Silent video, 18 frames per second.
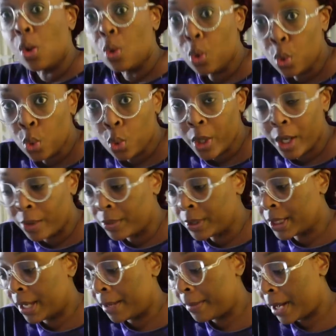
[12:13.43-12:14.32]
Ooh, can
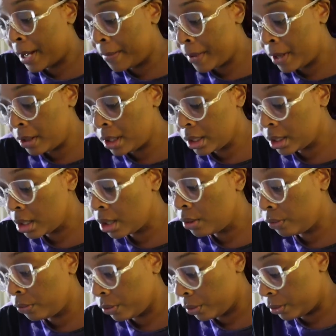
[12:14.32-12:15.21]
we say bipolar
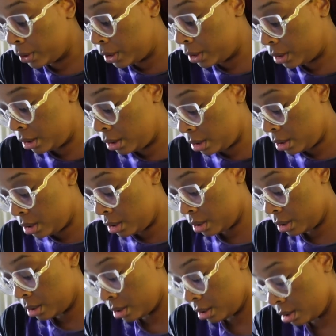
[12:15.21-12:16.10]
no for real
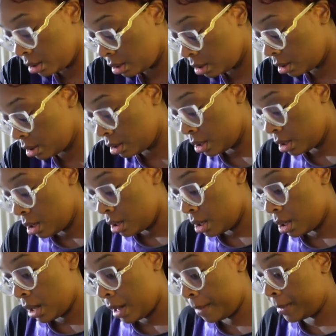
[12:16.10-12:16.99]

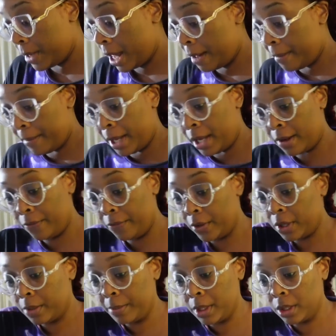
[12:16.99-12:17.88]
I'm not making
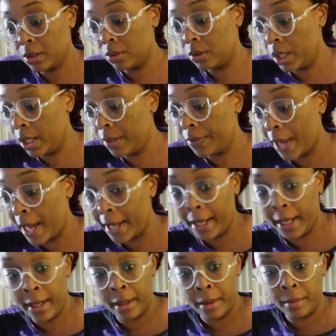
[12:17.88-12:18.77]
fun of mental health.
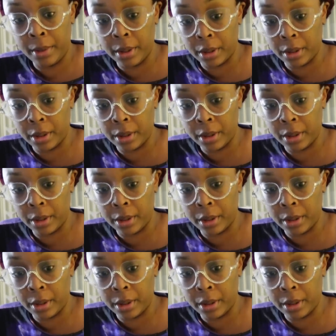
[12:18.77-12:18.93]
I am.